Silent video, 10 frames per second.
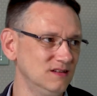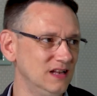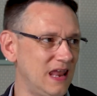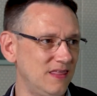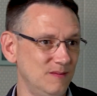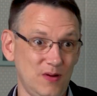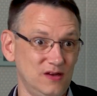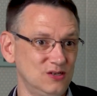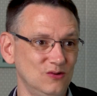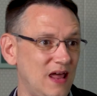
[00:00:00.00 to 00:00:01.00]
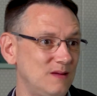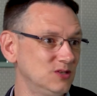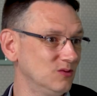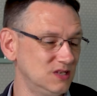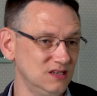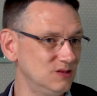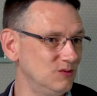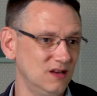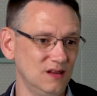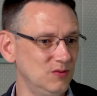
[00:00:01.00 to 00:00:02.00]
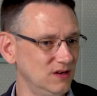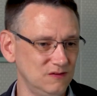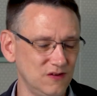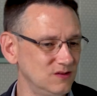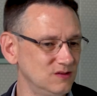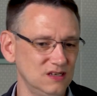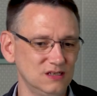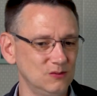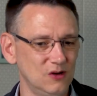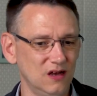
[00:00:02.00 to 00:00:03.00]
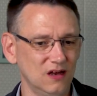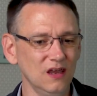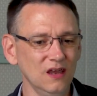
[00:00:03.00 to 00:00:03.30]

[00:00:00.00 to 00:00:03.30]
their personal laptops into work, they're bringing phones into work,